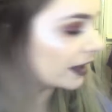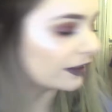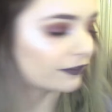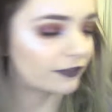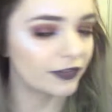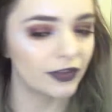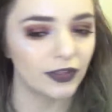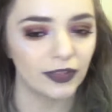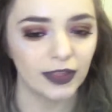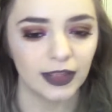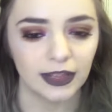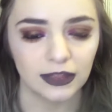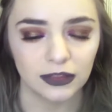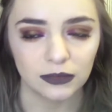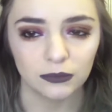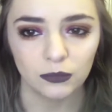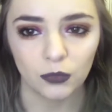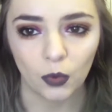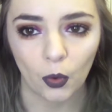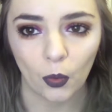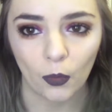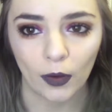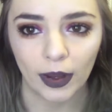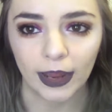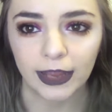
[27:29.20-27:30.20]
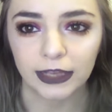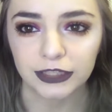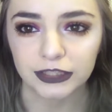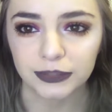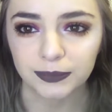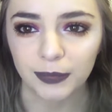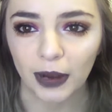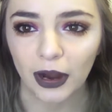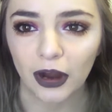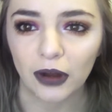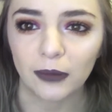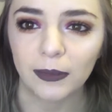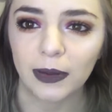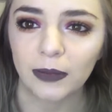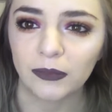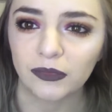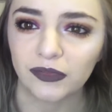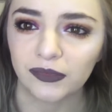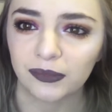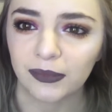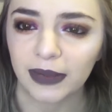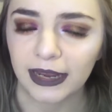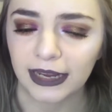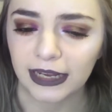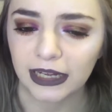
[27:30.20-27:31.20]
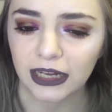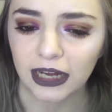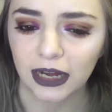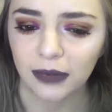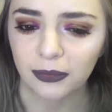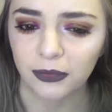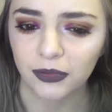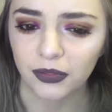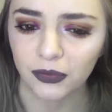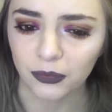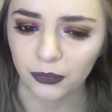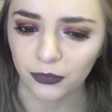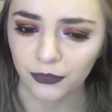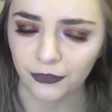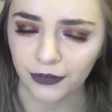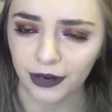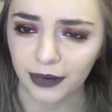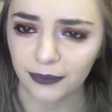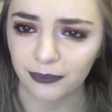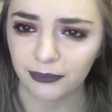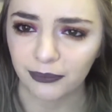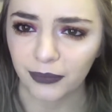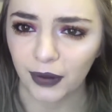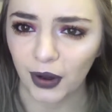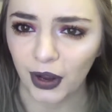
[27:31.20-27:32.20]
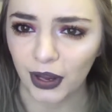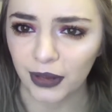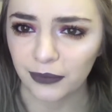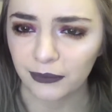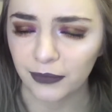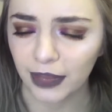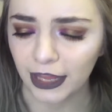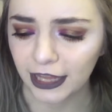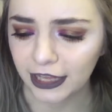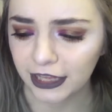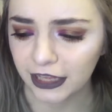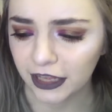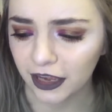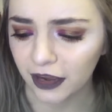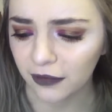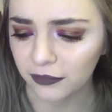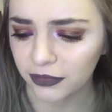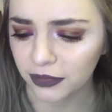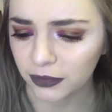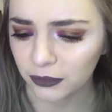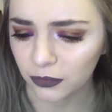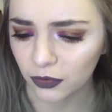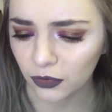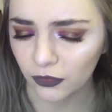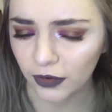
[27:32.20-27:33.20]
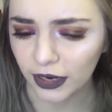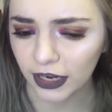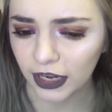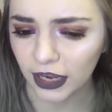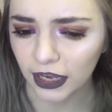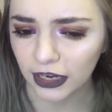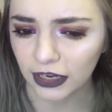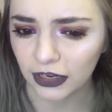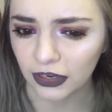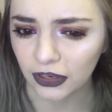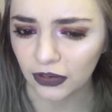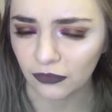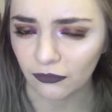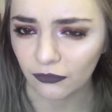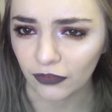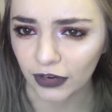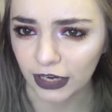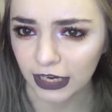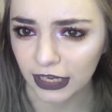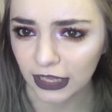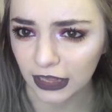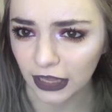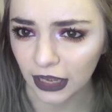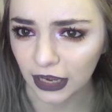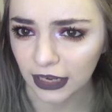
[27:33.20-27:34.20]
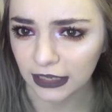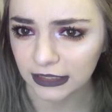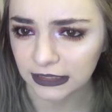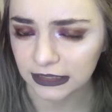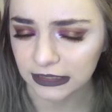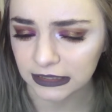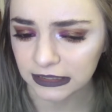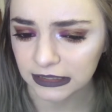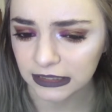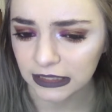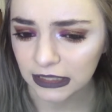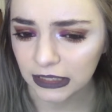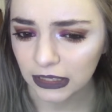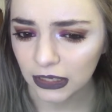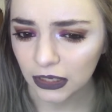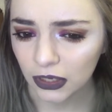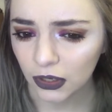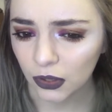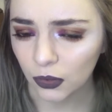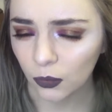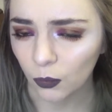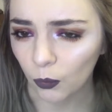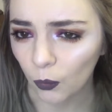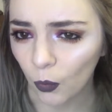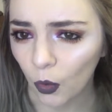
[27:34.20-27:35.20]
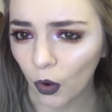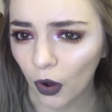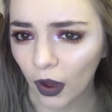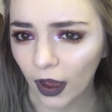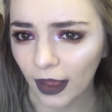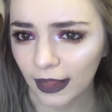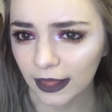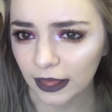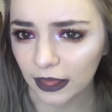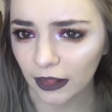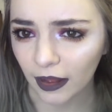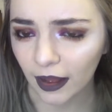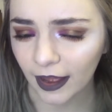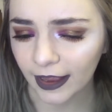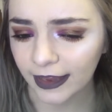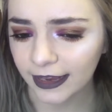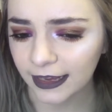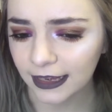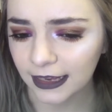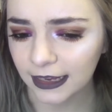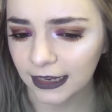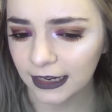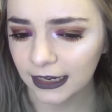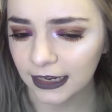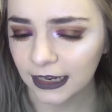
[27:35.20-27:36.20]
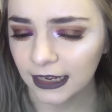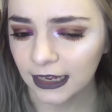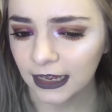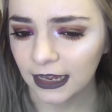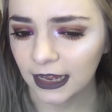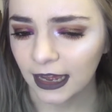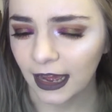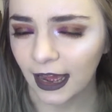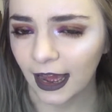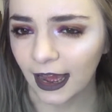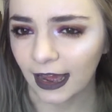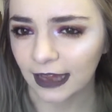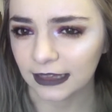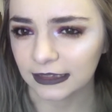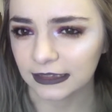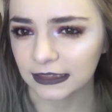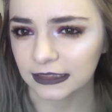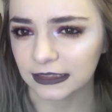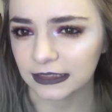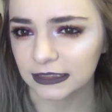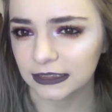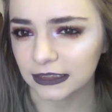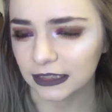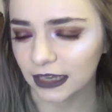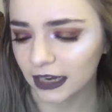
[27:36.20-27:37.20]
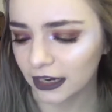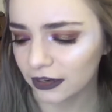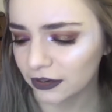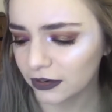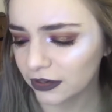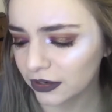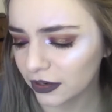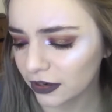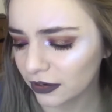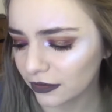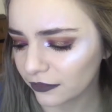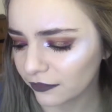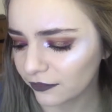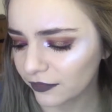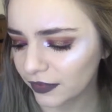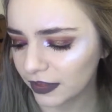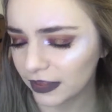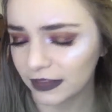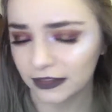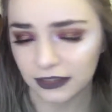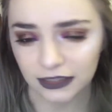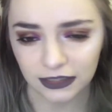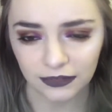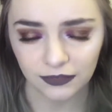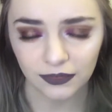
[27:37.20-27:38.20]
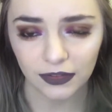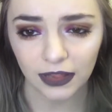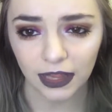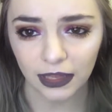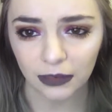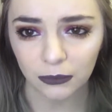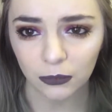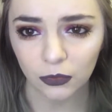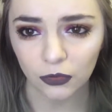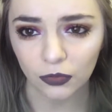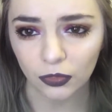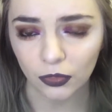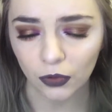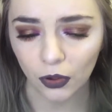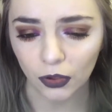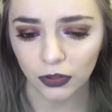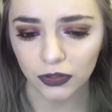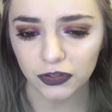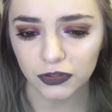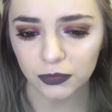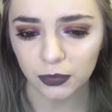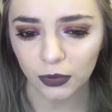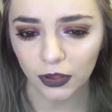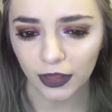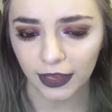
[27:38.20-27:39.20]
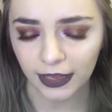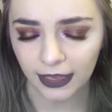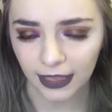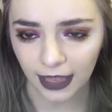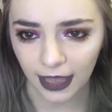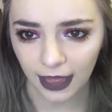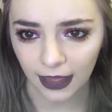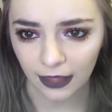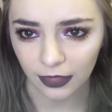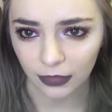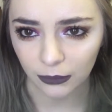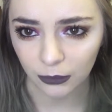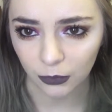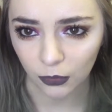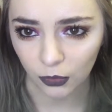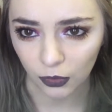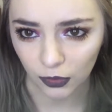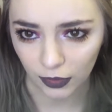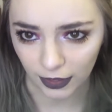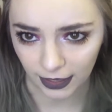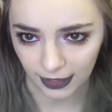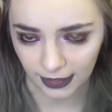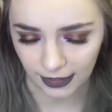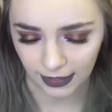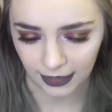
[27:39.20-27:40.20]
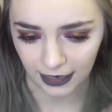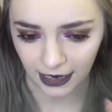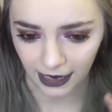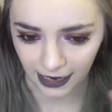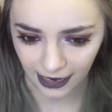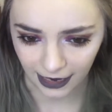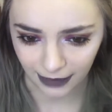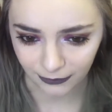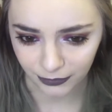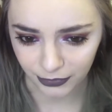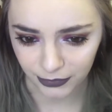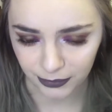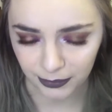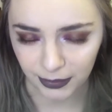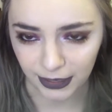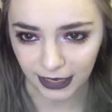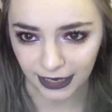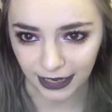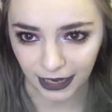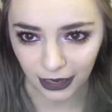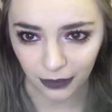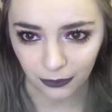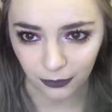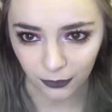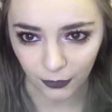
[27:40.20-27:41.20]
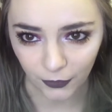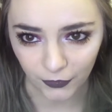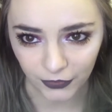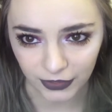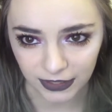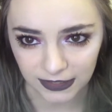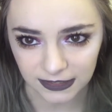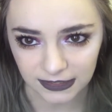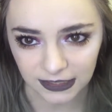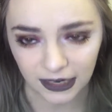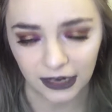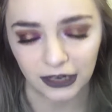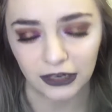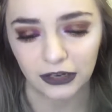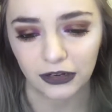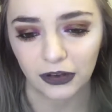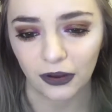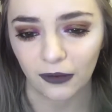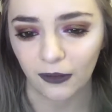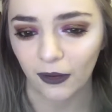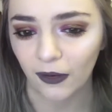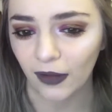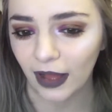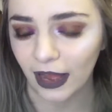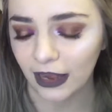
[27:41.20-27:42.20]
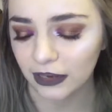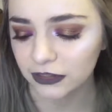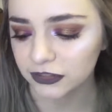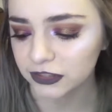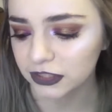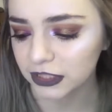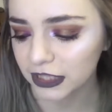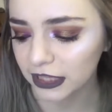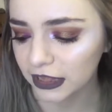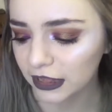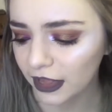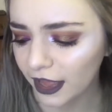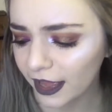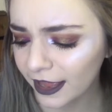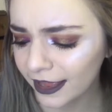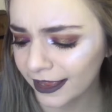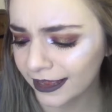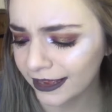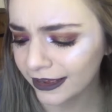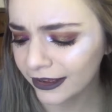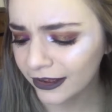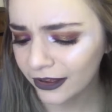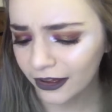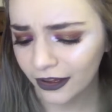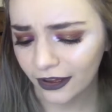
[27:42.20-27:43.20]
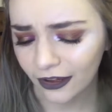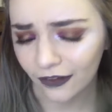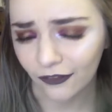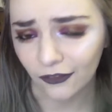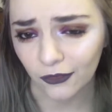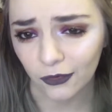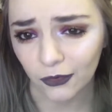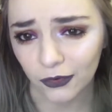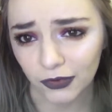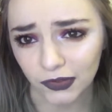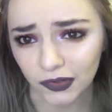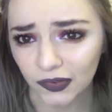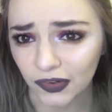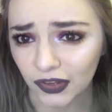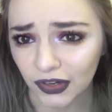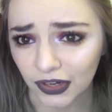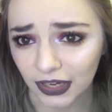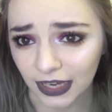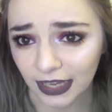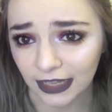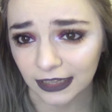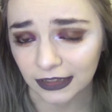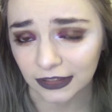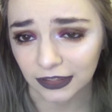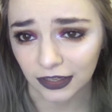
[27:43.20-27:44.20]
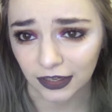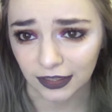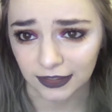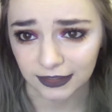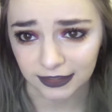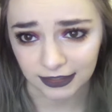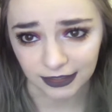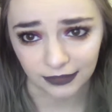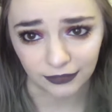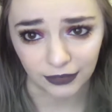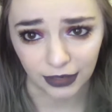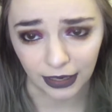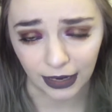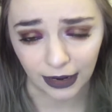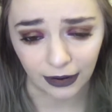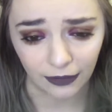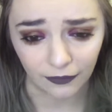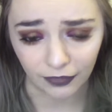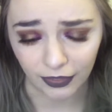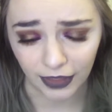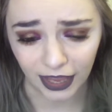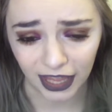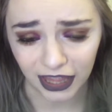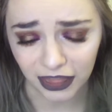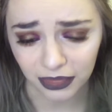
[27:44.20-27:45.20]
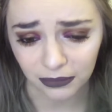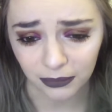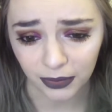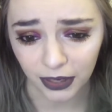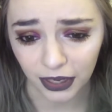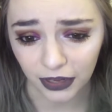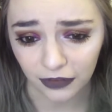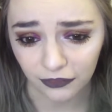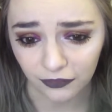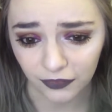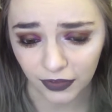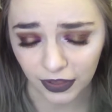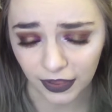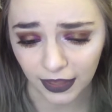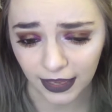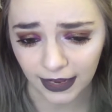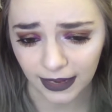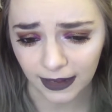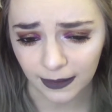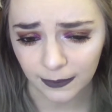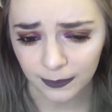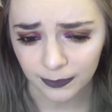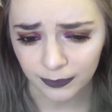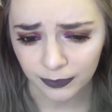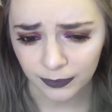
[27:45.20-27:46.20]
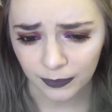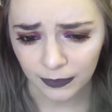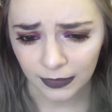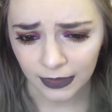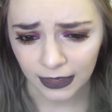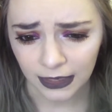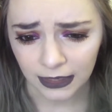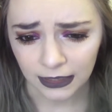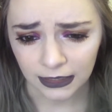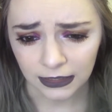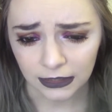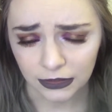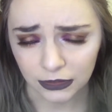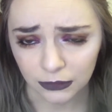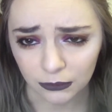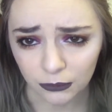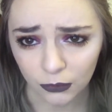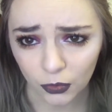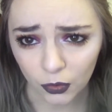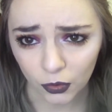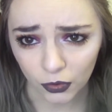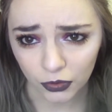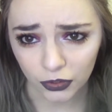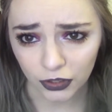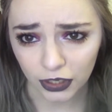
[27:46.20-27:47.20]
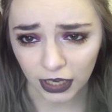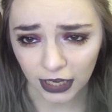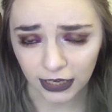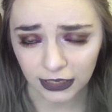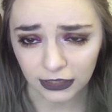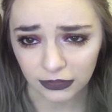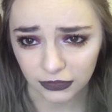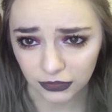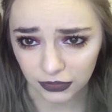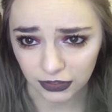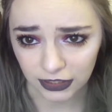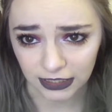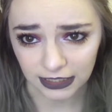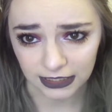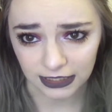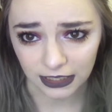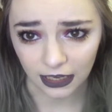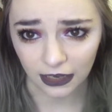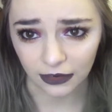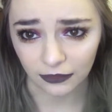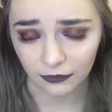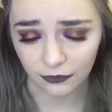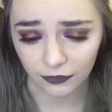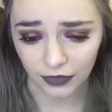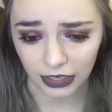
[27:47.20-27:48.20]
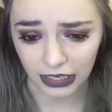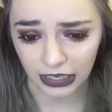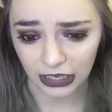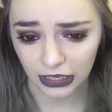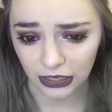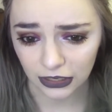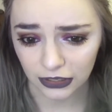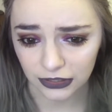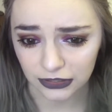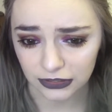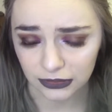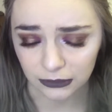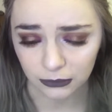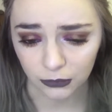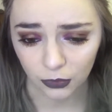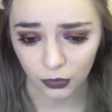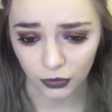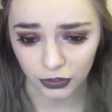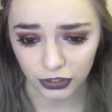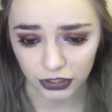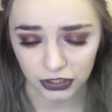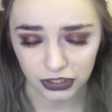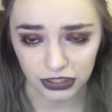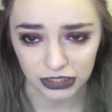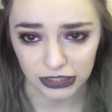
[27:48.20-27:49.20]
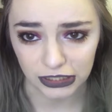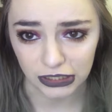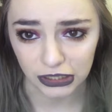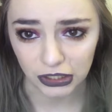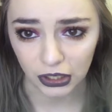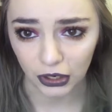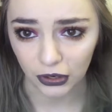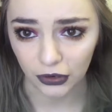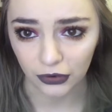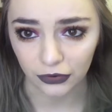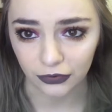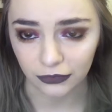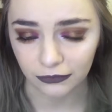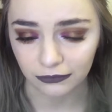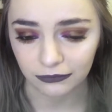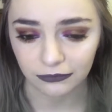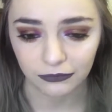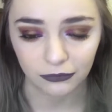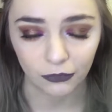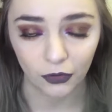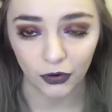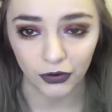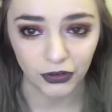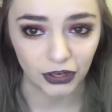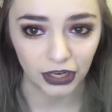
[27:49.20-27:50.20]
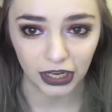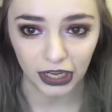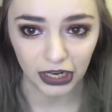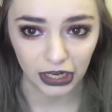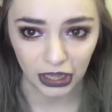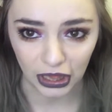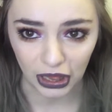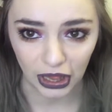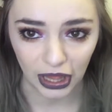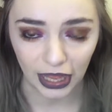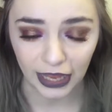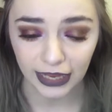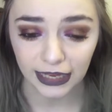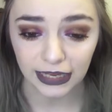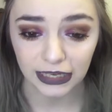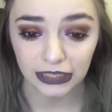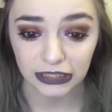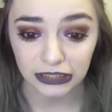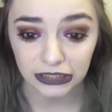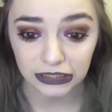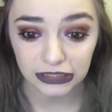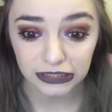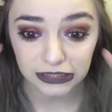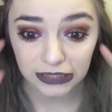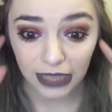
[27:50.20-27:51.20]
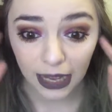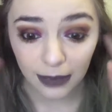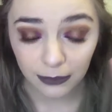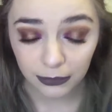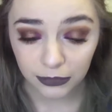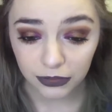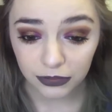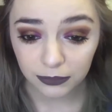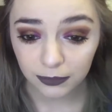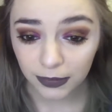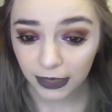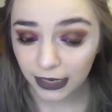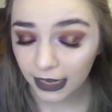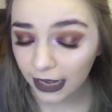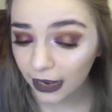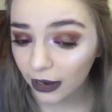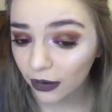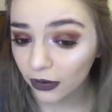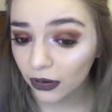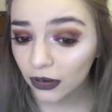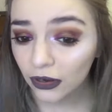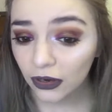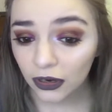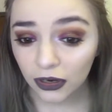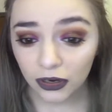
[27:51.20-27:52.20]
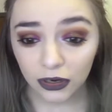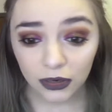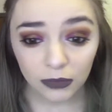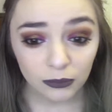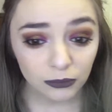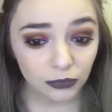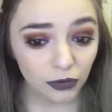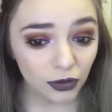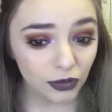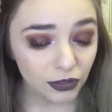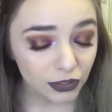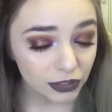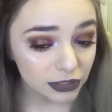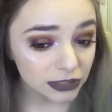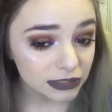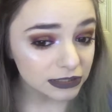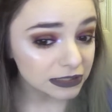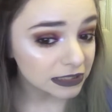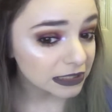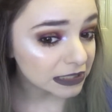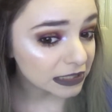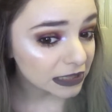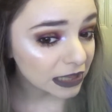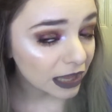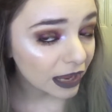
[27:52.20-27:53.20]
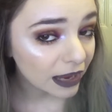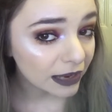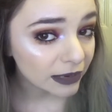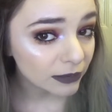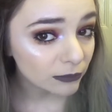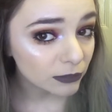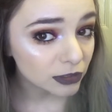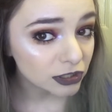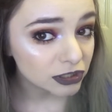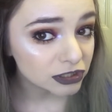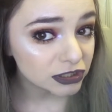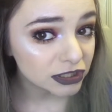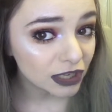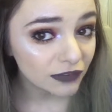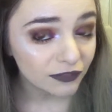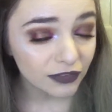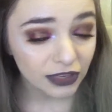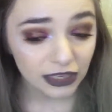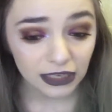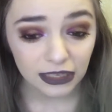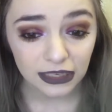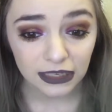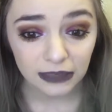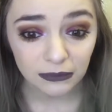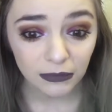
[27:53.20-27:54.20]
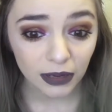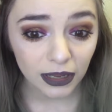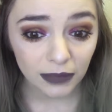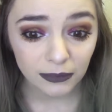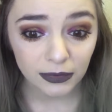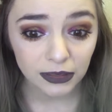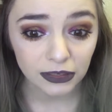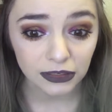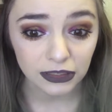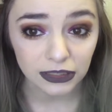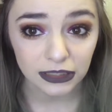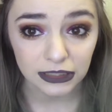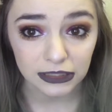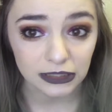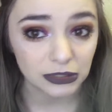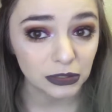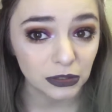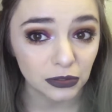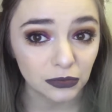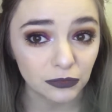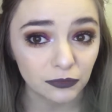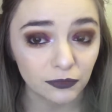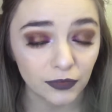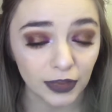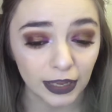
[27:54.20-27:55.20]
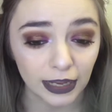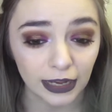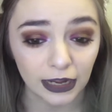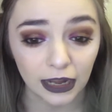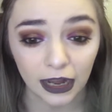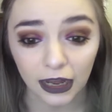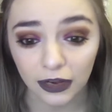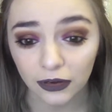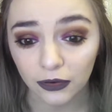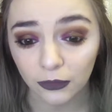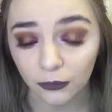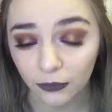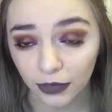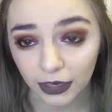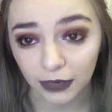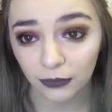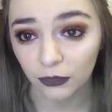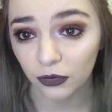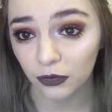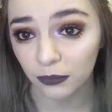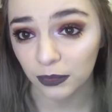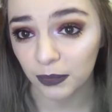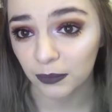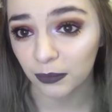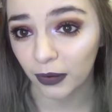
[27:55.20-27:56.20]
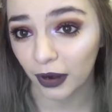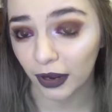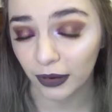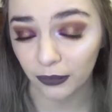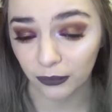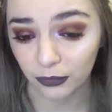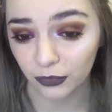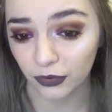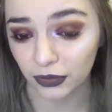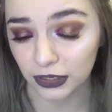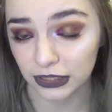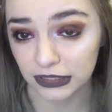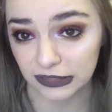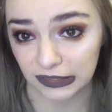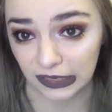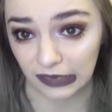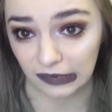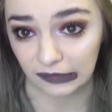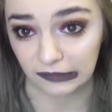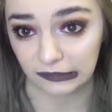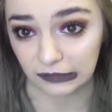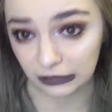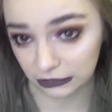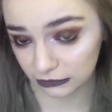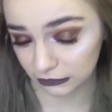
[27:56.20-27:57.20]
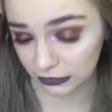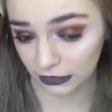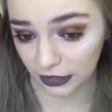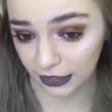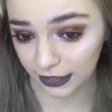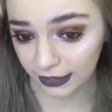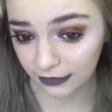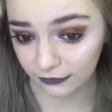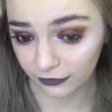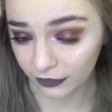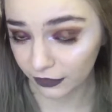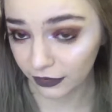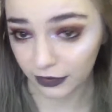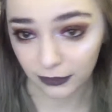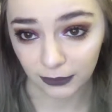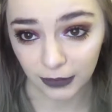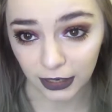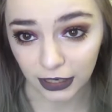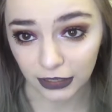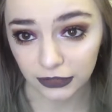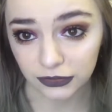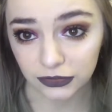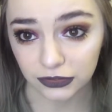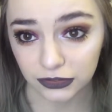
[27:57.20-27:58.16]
I feel like the more I experiment with makeup and the more I buy makeup, the more I kind of realise what I like. And I don't know, just feel like the more knowledgeable I get, the more likely I am to pick out products that I know I'll actually like. Of course I'm going to get duds every now and then, but I feel like the more you kind of do these kind of videos, the more you just know what you're going to like, and you just happen to pick out products that you like, which I think in my opinion is a good thing. I don't really want to be buying products that I don't like very much.